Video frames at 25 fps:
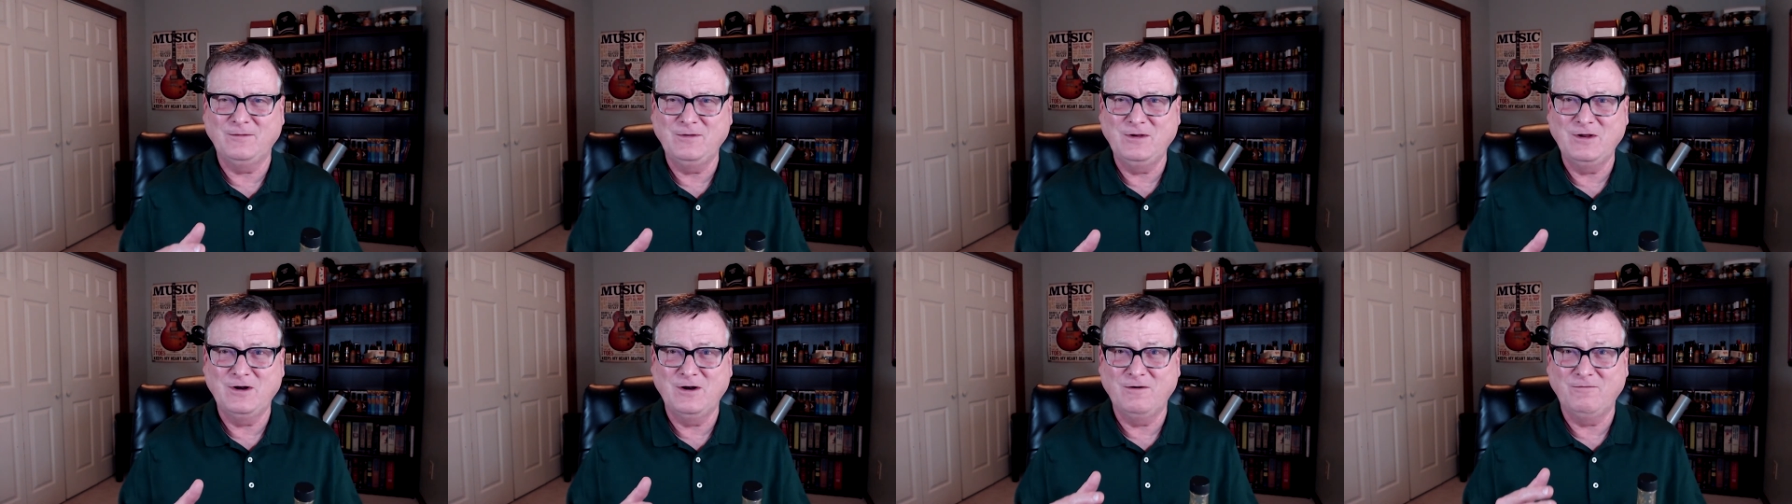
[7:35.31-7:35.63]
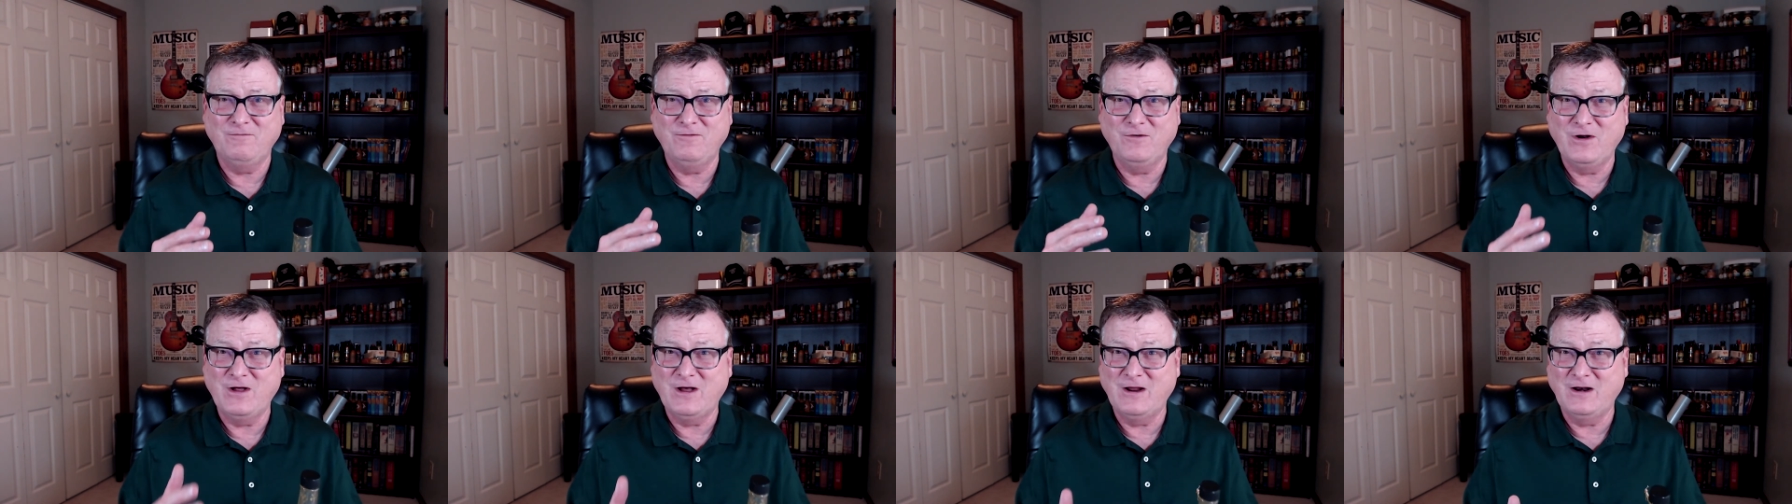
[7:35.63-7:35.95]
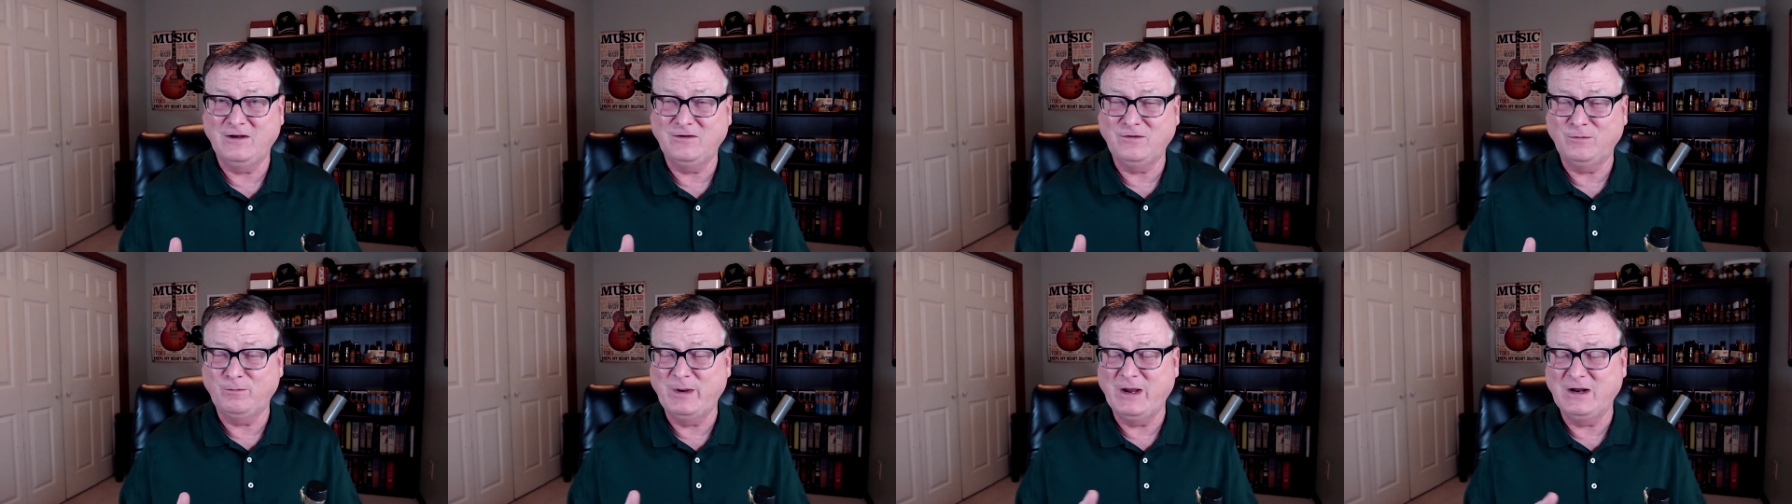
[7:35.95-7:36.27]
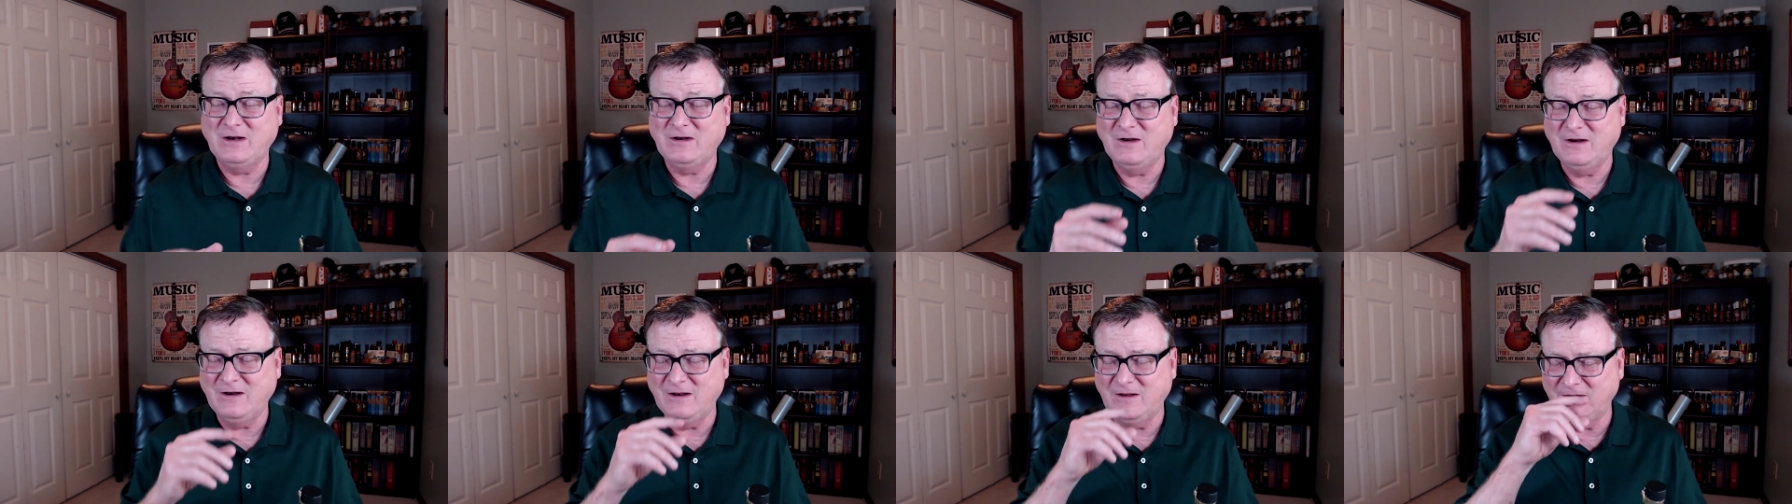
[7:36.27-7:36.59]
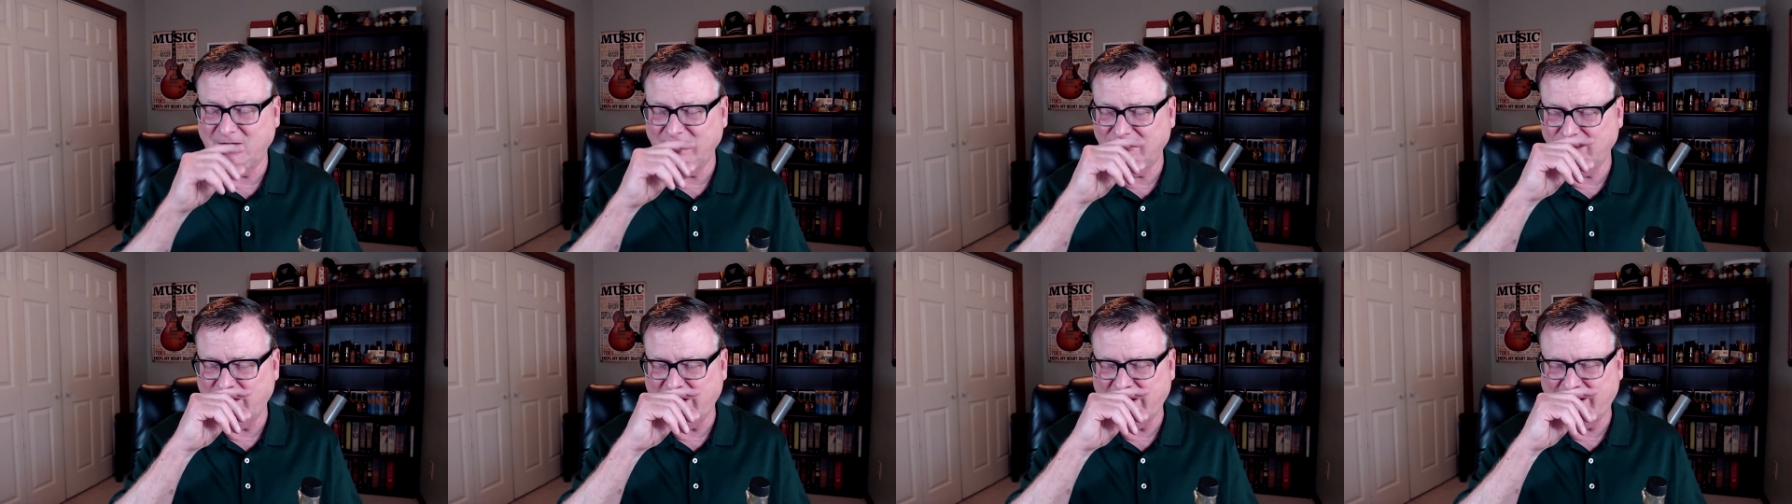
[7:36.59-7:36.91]
you know, if you're not expecting
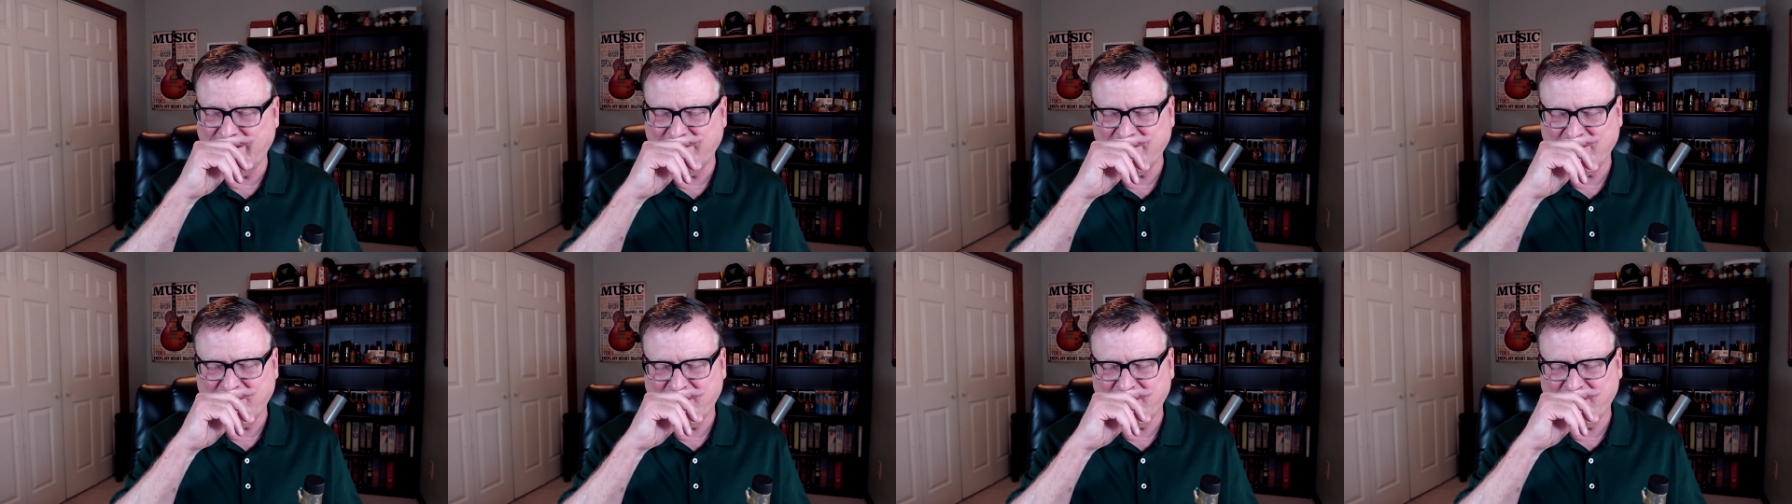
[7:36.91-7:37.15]
this, but